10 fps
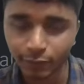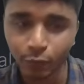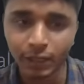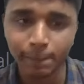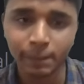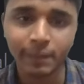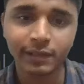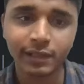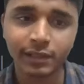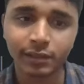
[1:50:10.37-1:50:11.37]
whole
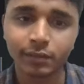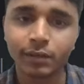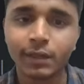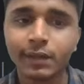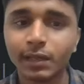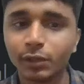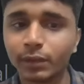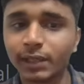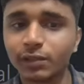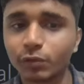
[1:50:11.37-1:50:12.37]
implementation. You
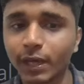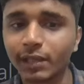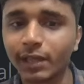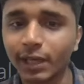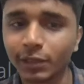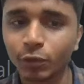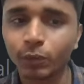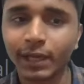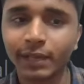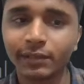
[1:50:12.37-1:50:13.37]
can join any
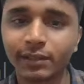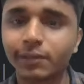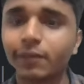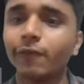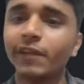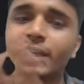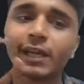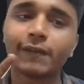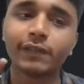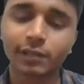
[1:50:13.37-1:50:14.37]
room and just we
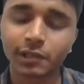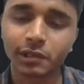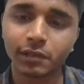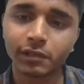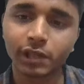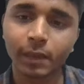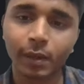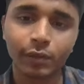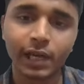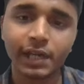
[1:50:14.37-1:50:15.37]
can have discussions
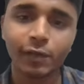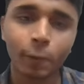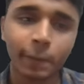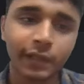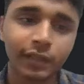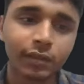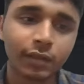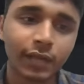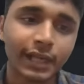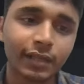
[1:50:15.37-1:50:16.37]
about any topic.
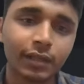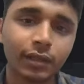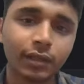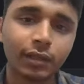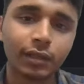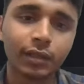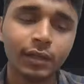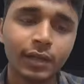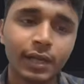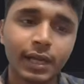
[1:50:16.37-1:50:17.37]
Like
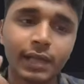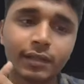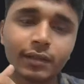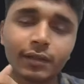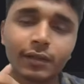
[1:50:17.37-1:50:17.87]
it